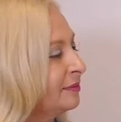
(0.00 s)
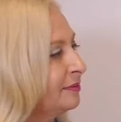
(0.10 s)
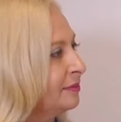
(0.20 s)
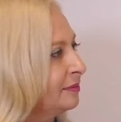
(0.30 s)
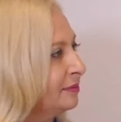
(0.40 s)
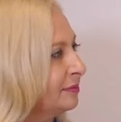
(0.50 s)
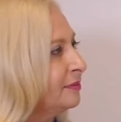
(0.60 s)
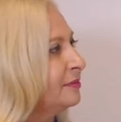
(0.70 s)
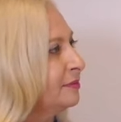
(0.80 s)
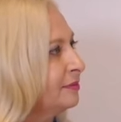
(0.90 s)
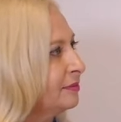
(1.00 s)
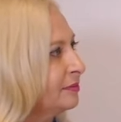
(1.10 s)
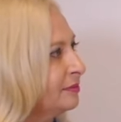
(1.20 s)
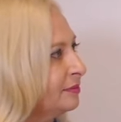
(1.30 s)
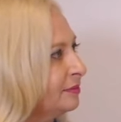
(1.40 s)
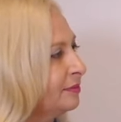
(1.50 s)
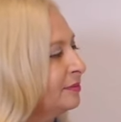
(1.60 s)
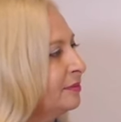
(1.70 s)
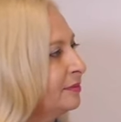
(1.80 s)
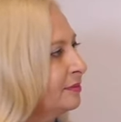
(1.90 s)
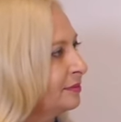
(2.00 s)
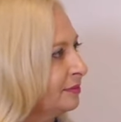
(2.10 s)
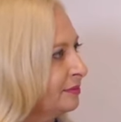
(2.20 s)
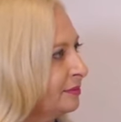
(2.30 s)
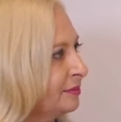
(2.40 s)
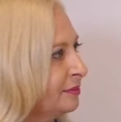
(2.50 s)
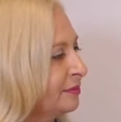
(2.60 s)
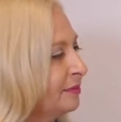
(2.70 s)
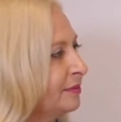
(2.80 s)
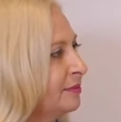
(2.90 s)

(silent)